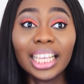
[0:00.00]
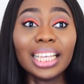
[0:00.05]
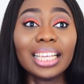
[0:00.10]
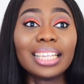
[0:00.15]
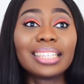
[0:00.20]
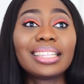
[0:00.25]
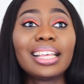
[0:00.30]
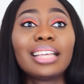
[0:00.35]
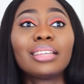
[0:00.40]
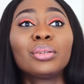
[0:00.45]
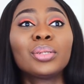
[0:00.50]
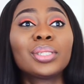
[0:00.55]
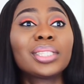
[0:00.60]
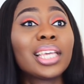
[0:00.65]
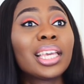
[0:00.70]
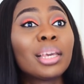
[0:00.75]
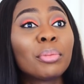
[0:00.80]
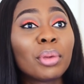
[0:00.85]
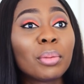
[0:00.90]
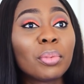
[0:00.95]
It's like you
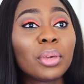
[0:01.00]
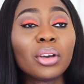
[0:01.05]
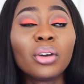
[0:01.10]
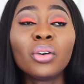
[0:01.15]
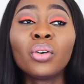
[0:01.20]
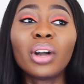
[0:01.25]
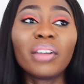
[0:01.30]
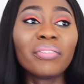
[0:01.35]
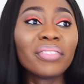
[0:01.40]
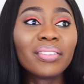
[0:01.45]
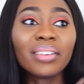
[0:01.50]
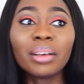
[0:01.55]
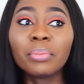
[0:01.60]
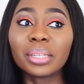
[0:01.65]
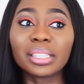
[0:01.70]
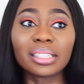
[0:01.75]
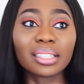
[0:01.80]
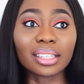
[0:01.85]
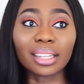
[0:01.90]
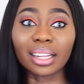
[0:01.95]
saying maybe, oh, I've never
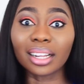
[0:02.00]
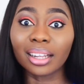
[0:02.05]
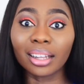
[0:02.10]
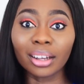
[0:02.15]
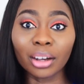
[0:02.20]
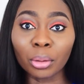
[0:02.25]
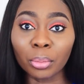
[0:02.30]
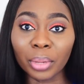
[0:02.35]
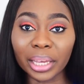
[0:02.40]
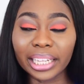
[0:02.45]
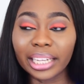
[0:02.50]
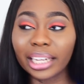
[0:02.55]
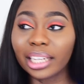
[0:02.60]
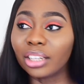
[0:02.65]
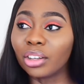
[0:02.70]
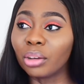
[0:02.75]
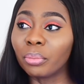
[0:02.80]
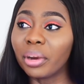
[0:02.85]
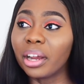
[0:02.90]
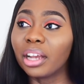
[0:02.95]
been to the club, and
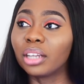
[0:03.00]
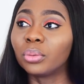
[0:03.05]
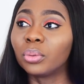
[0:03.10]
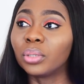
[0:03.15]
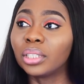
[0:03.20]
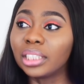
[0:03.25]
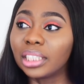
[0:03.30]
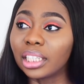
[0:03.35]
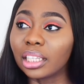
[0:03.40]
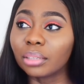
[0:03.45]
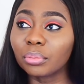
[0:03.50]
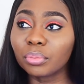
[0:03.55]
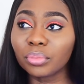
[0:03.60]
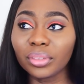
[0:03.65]
then you're married one day.